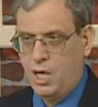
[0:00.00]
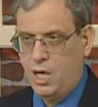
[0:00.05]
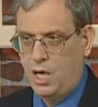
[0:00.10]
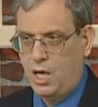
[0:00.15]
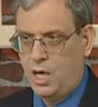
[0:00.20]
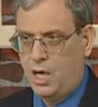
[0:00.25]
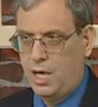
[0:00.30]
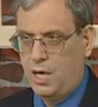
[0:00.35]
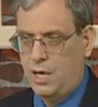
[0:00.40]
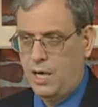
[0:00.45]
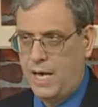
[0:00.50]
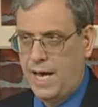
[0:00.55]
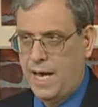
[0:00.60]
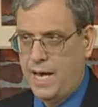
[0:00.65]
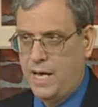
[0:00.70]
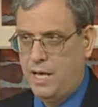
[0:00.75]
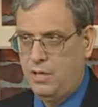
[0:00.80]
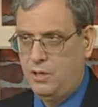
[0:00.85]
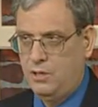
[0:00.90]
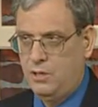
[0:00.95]

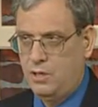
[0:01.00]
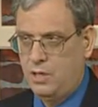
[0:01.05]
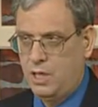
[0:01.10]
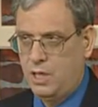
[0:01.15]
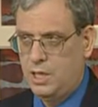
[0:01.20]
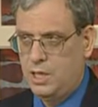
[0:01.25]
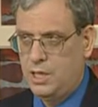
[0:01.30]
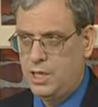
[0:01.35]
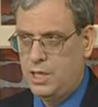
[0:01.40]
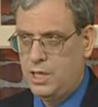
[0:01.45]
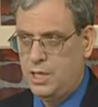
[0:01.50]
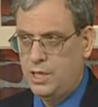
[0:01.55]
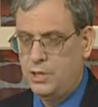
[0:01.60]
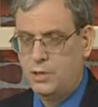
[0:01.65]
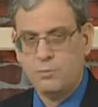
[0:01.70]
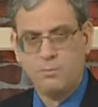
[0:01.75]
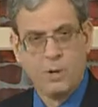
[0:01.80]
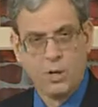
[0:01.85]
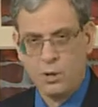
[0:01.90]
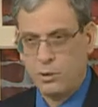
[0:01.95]
and
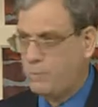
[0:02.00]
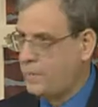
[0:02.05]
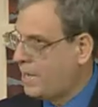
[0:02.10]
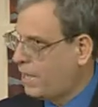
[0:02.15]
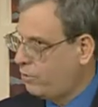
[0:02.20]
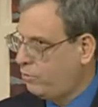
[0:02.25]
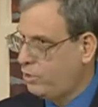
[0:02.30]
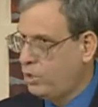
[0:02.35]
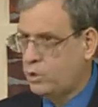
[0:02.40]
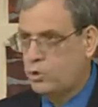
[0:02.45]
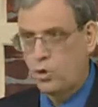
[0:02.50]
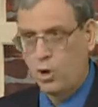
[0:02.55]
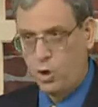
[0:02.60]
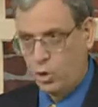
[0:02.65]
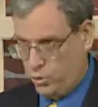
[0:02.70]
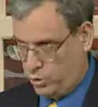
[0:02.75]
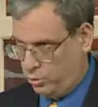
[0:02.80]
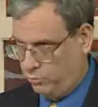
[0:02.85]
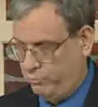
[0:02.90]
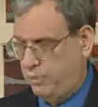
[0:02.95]
his mother Mary is
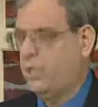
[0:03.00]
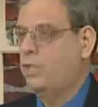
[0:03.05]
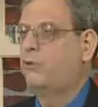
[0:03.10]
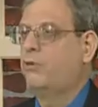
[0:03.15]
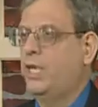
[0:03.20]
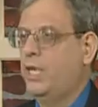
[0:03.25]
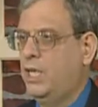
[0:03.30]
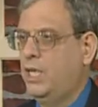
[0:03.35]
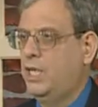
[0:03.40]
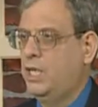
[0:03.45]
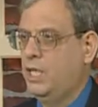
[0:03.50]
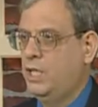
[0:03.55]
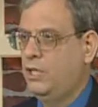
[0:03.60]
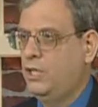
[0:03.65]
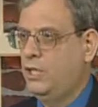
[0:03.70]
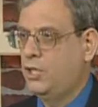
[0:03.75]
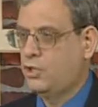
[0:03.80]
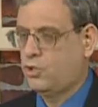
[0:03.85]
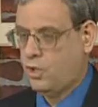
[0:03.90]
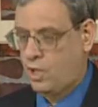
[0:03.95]
also venerated
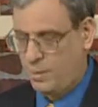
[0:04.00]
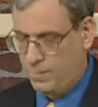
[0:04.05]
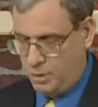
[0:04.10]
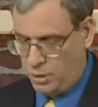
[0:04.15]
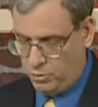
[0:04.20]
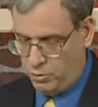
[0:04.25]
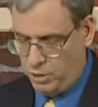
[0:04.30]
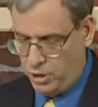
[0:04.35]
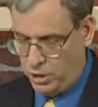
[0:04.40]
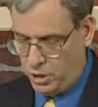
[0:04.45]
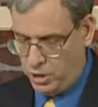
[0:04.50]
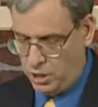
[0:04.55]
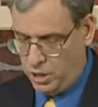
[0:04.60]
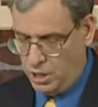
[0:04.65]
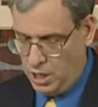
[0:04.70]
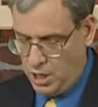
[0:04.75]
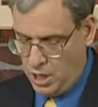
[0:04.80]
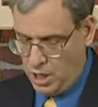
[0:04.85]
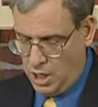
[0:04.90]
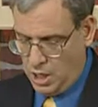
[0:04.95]
in the Islamic
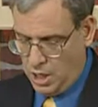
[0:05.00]
tradition.